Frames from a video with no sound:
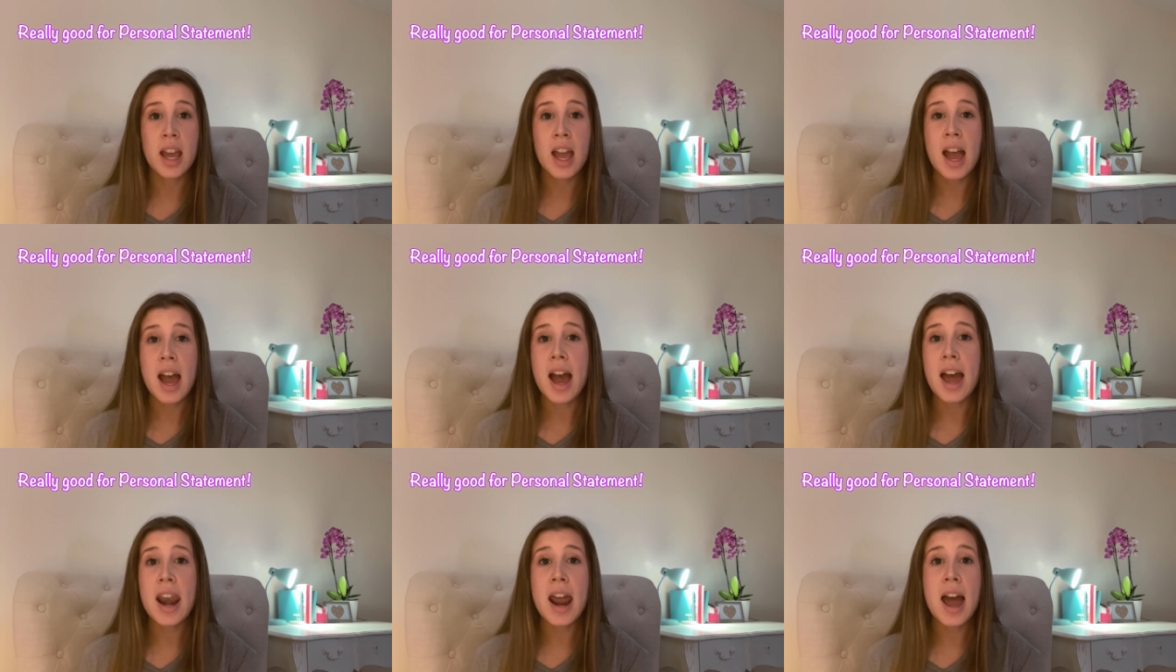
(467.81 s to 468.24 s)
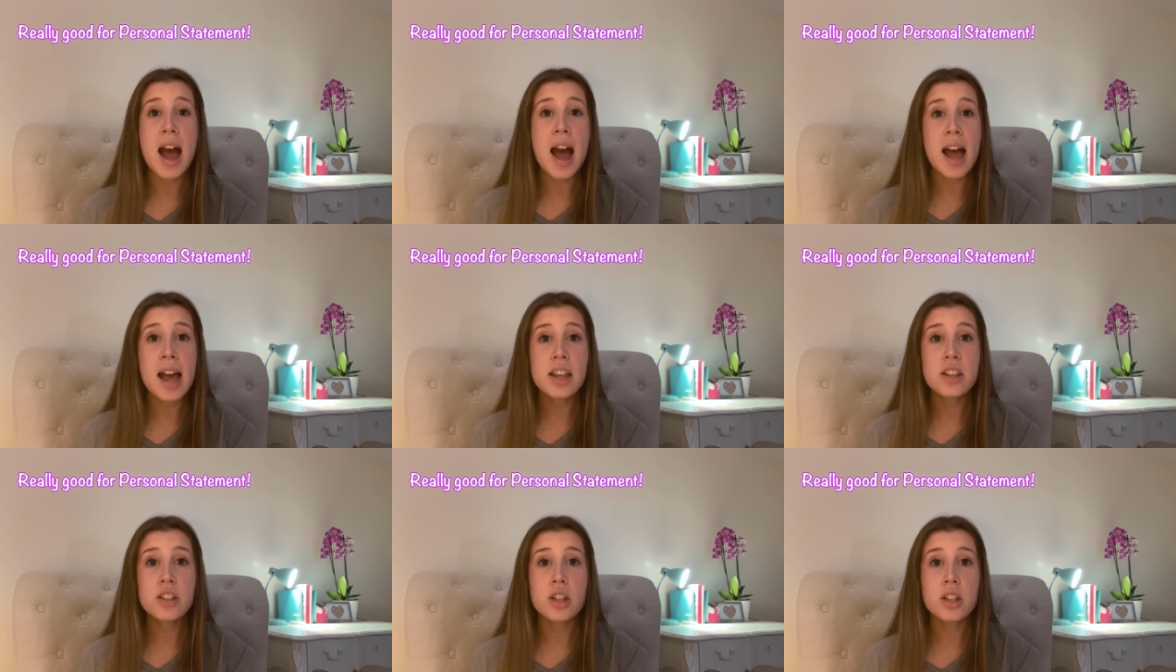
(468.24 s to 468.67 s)
and
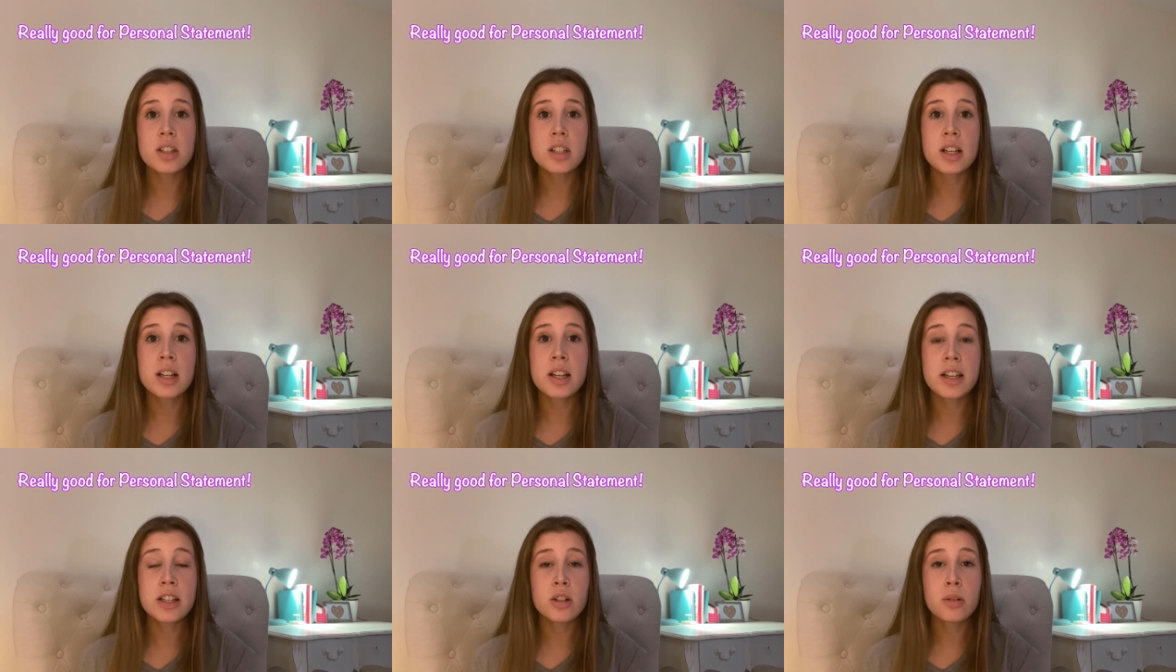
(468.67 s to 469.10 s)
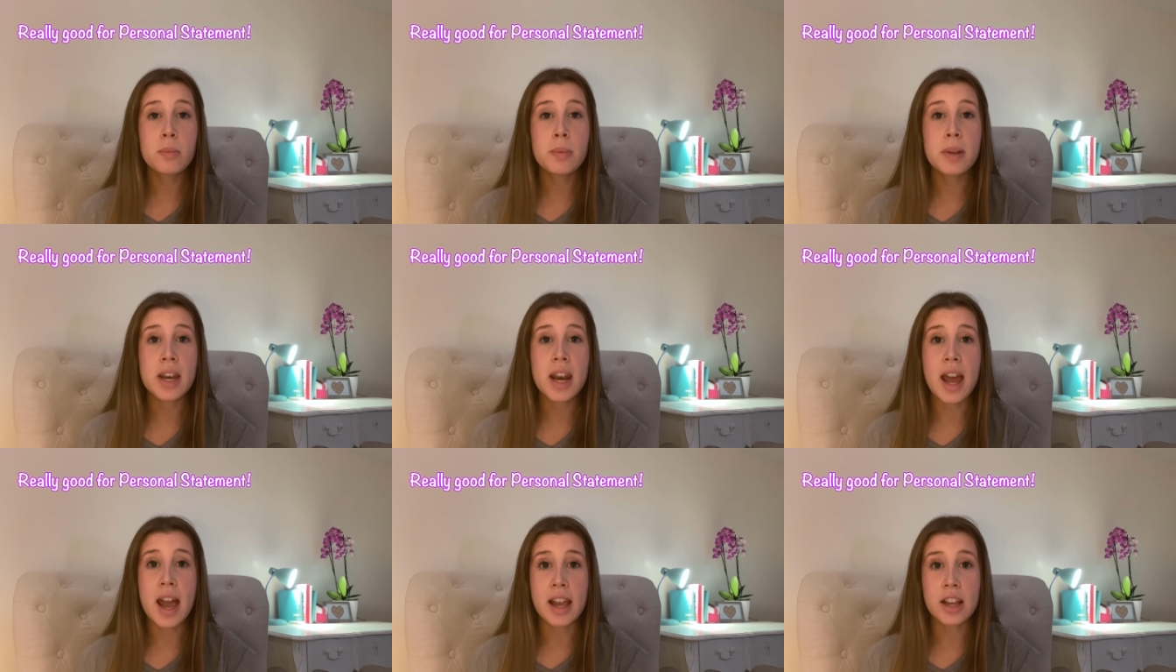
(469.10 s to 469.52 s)
add just a little bit
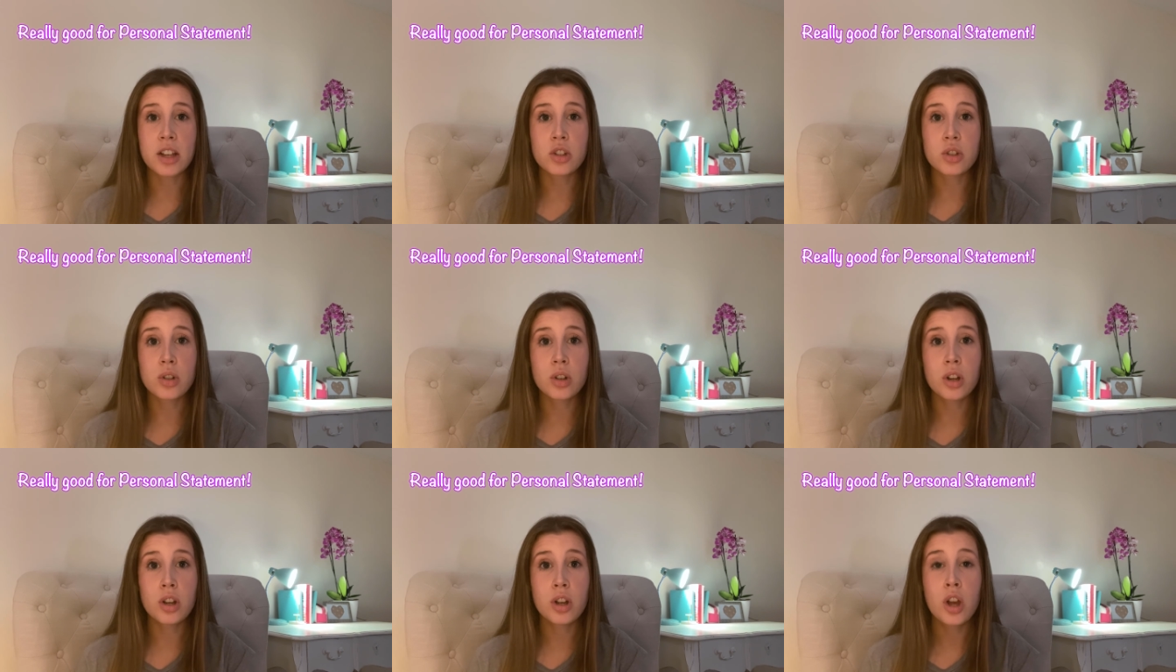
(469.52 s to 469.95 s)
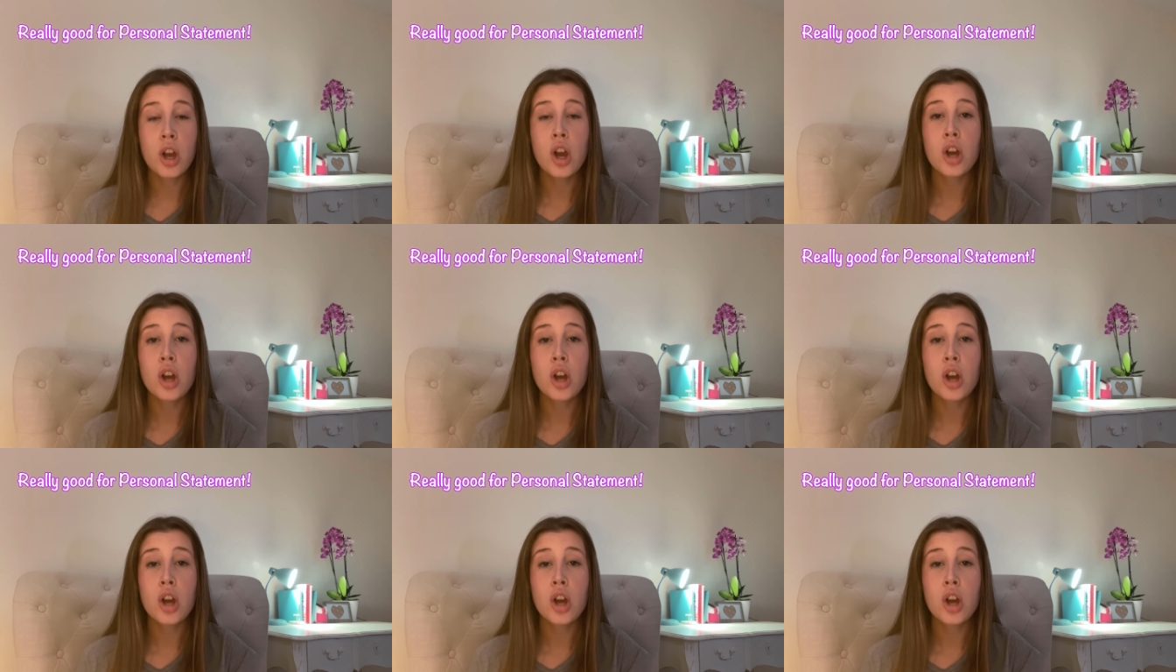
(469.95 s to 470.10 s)
extra